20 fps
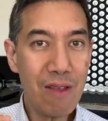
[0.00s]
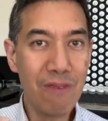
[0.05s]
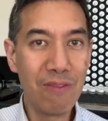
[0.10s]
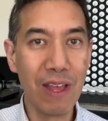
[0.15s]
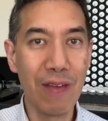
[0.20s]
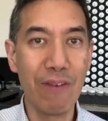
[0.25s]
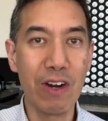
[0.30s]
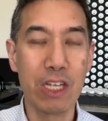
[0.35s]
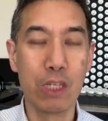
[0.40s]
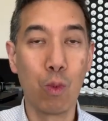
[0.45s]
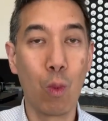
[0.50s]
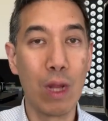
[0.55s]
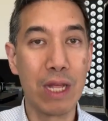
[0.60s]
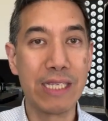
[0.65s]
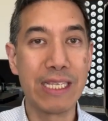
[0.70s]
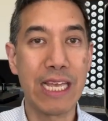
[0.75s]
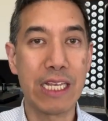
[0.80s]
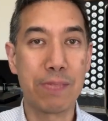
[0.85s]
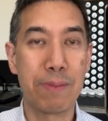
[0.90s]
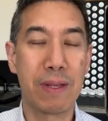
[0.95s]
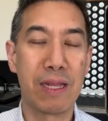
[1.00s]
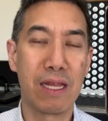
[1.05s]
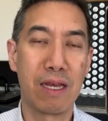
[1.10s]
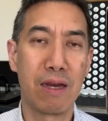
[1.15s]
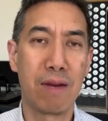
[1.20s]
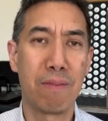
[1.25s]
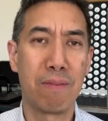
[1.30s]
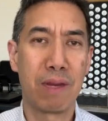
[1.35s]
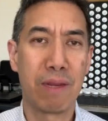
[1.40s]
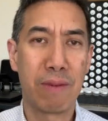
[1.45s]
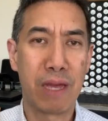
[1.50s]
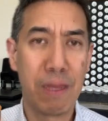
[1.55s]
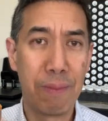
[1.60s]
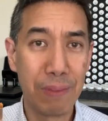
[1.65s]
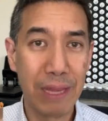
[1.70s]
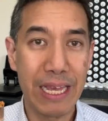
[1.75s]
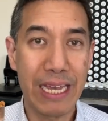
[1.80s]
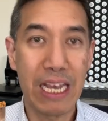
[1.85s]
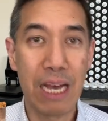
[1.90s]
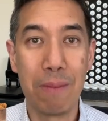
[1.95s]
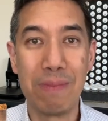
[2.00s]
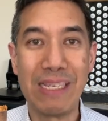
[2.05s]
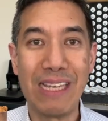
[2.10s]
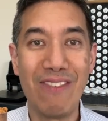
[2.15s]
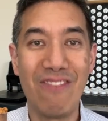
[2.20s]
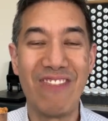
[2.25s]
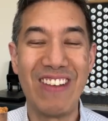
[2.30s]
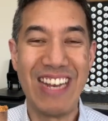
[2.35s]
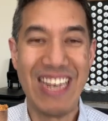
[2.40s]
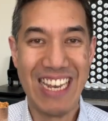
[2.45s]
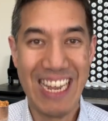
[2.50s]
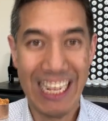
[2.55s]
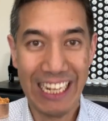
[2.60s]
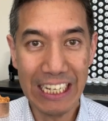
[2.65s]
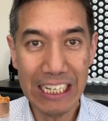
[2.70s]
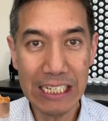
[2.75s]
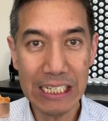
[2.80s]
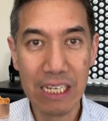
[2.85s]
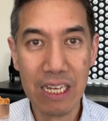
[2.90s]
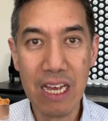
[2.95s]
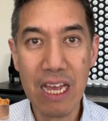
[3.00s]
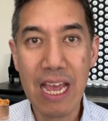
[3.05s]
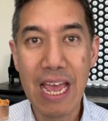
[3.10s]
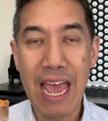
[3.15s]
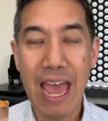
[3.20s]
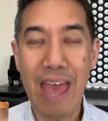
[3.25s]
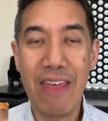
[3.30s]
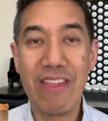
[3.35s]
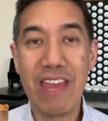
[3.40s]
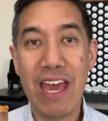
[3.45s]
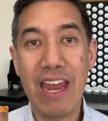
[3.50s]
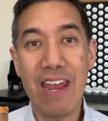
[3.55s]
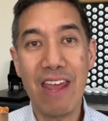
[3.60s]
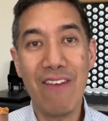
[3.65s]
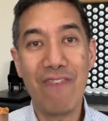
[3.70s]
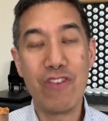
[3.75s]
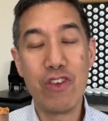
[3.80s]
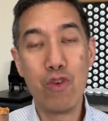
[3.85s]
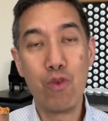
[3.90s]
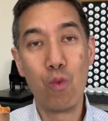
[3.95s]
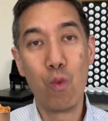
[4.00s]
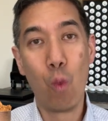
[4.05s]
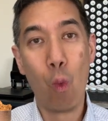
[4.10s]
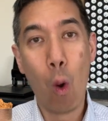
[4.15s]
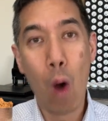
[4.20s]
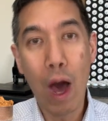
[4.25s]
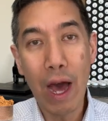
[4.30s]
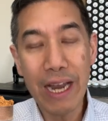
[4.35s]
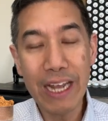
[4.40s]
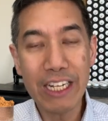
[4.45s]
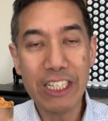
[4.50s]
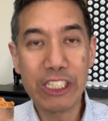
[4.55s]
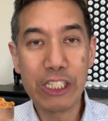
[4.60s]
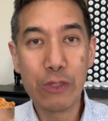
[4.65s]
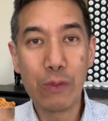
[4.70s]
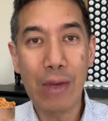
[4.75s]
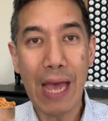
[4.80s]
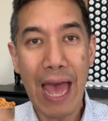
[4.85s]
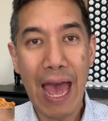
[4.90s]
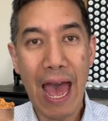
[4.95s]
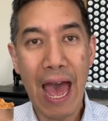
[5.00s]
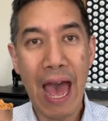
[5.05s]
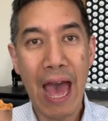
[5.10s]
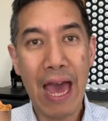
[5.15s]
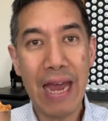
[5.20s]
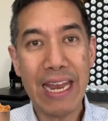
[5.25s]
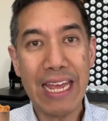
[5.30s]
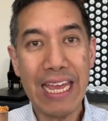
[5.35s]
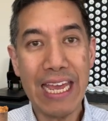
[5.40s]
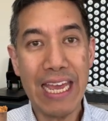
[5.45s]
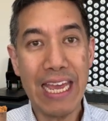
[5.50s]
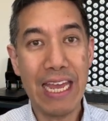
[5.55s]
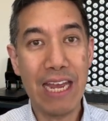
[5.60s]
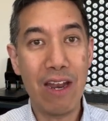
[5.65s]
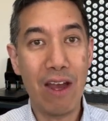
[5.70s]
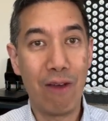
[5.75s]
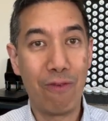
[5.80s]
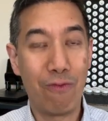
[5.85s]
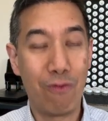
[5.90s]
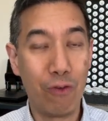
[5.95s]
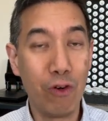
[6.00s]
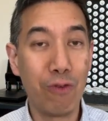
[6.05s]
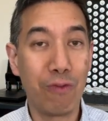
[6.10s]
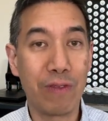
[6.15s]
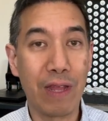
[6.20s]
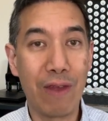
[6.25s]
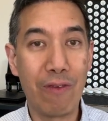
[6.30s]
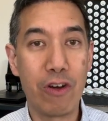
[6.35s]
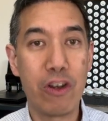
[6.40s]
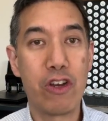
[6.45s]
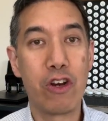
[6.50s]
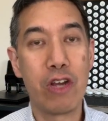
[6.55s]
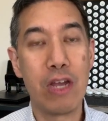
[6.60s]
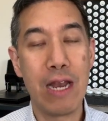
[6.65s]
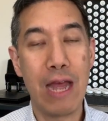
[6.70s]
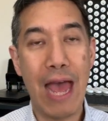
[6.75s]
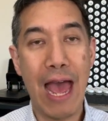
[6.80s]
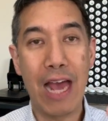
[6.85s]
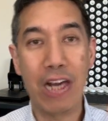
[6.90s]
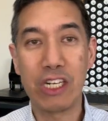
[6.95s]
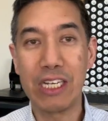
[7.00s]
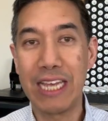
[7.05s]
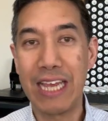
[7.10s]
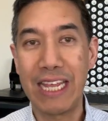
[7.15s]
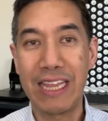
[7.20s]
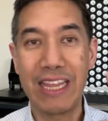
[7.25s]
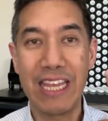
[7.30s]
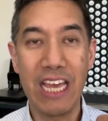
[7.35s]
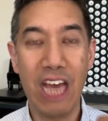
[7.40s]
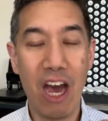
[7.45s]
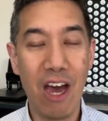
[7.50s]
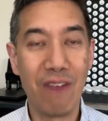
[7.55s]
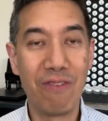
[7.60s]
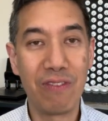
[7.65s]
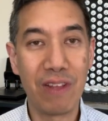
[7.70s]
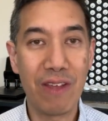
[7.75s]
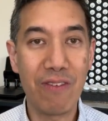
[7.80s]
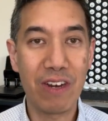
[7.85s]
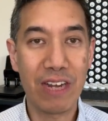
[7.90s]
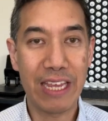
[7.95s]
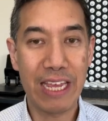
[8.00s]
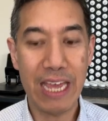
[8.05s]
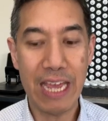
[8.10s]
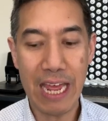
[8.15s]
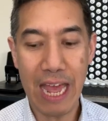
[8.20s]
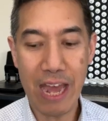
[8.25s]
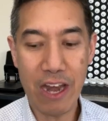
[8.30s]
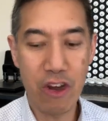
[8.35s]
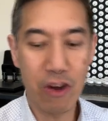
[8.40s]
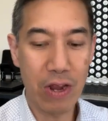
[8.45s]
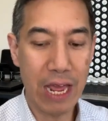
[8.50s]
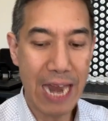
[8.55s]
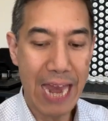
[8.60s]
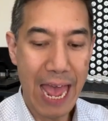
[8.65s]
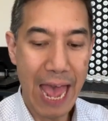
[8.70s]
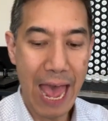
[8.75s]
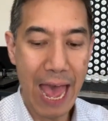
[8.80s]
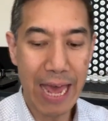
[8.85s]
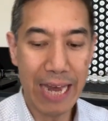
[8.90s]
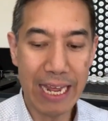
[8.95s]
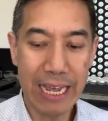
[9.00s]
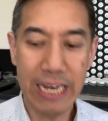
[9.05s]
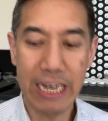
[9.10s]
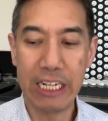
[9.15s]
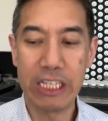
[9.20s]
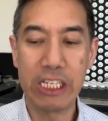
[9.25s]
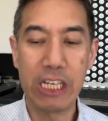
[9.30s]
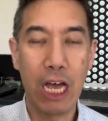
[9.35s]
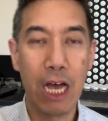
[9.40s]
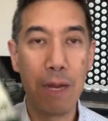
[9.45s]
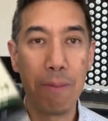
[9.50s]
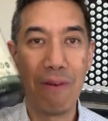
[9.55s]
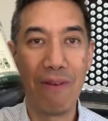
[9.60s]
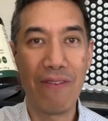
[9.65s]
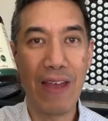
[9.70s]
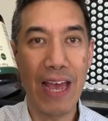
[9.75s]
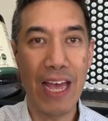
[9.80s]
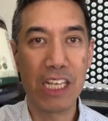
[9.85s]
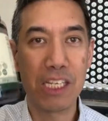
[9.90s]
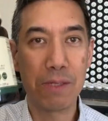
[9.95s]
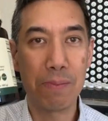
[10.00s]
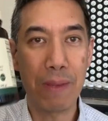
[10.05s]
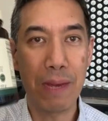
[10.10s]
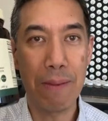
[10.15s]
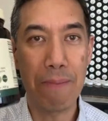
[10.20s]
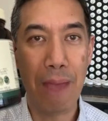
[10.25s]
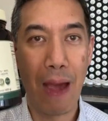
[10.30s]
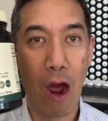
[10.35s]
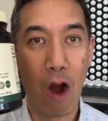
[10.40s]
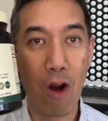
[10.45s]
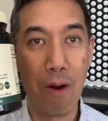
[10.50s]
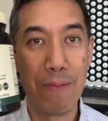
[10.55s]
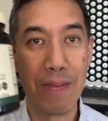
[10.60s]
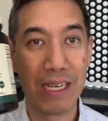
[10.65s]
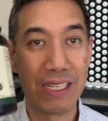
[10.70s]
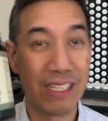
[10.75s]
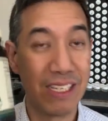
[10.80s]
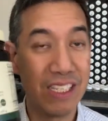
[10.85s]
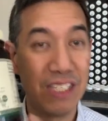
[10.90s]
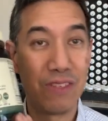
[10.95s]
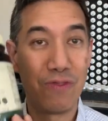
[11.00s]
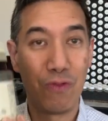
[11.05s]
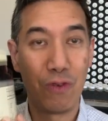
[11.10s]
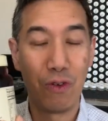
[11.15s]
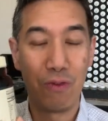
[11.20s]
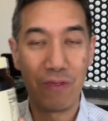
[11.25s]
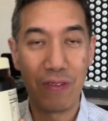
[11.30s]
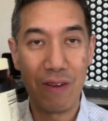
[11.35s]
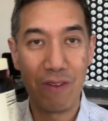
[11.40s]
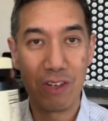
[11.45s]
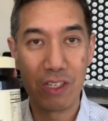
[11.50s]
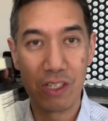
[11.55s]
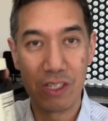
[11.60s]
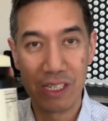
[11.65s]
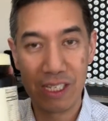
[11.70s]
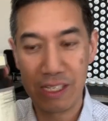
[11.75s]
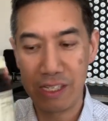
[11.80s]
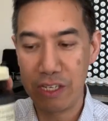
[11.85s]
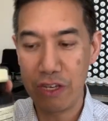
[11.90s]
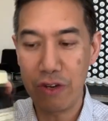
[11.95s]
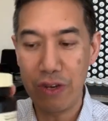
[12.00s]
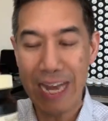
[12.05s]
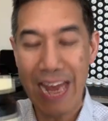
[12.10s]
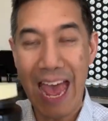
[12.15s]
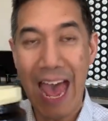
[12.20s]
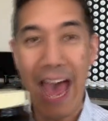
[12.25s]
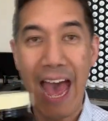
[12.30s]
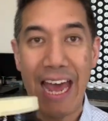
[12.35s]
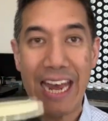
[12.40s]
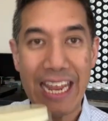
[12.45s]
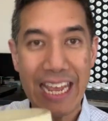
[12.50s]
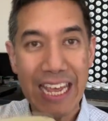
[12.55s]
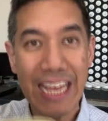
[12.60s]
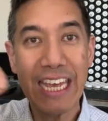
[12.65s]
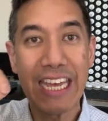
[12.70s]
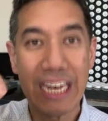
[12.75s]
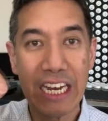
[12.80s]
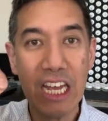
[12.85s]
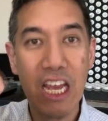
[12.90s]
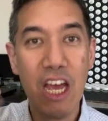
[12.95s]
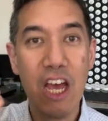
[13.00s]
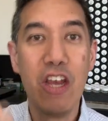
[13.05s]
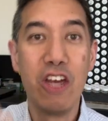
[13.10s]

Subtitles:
flavor as well as the SP Complete comes in vanilla. And then if you wanted to add in a fruit flavor, you're gonna actually get the unflavored kit and you're gonna add in a tub of SB Power Mix. This is fruit flavored, so this you can add in